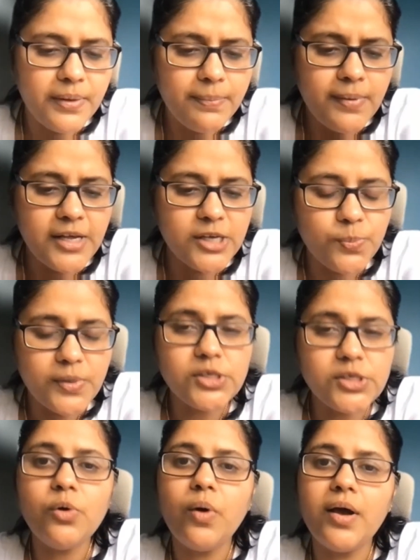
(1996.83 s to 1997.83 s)
people
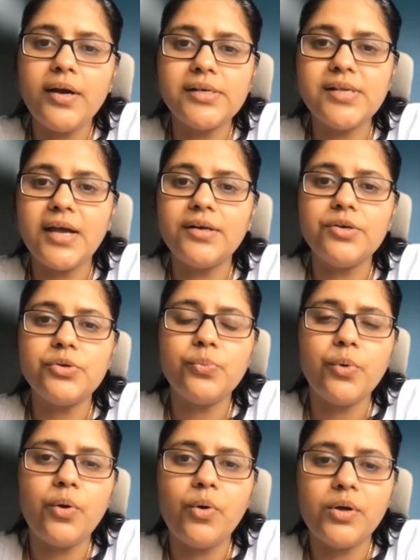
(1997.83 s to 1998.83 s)
especially who are excited to
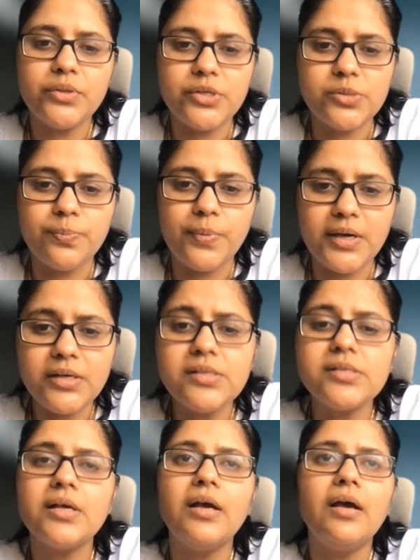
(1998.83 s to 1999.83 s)
work on the
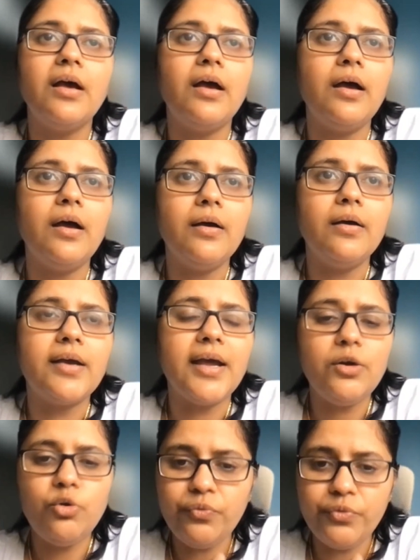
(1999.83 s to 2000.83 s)
space
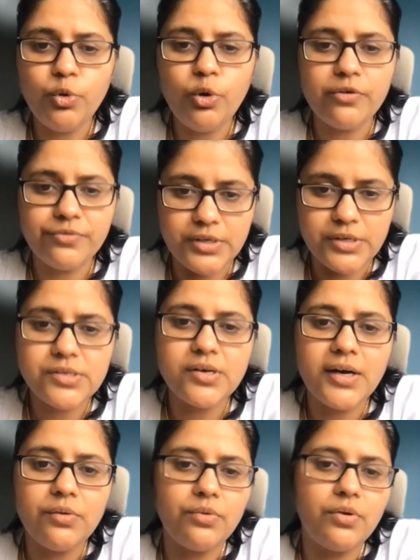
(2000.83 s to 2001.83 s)
can do few of these,
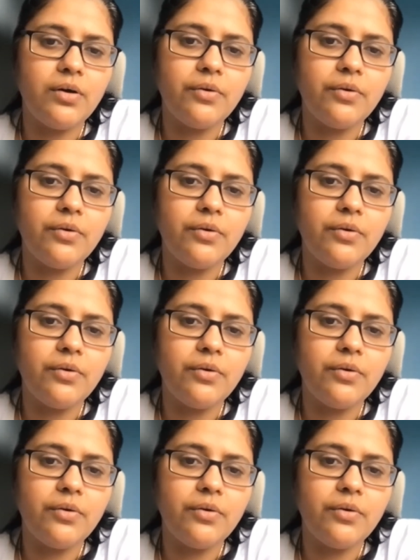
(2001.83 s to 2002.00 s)
right?